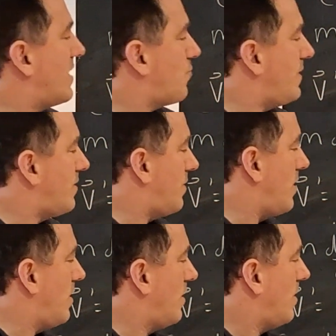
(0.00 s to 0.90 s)
get rid
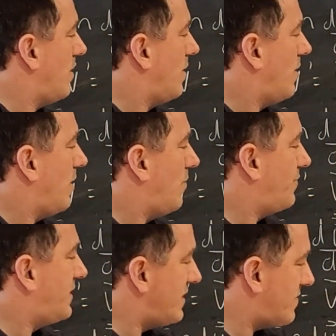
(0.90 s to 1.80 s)

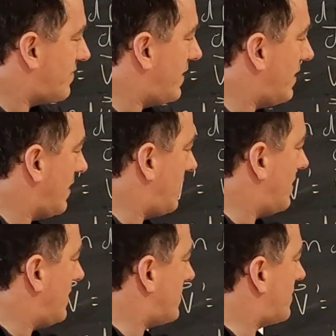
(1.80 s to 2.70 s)
of this thing
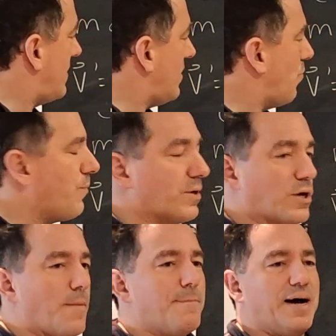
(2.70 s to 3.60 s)
and this thing, we
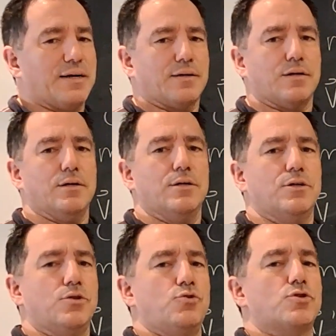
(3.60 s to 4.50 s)
would come back
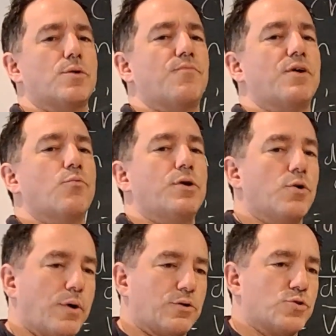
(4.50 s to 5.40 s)
to something we
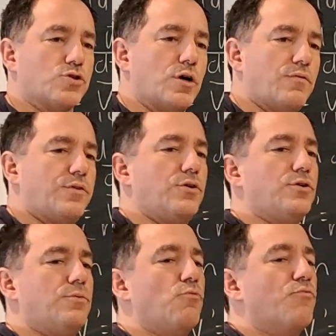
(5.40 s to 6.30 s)
know how to solve,
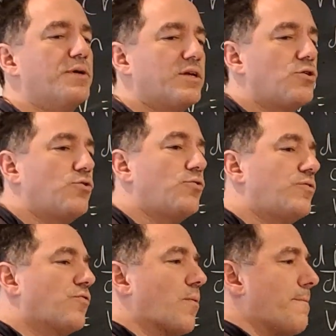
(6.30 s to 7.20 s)
the movement in a
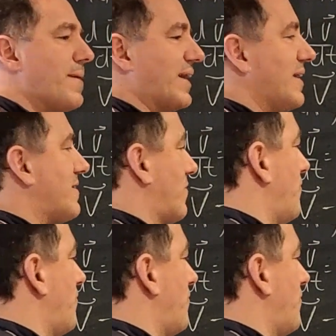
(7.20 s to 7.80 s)
uniform magnetic